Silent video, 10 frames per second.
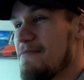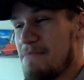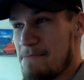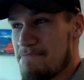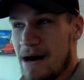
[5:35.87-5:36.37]

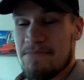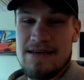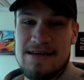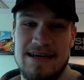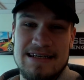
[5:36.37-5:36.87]
My mum
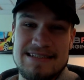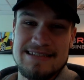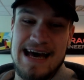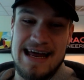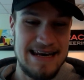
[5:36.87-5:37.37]
didn't
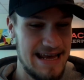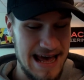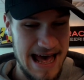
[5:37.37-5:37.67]
understand it,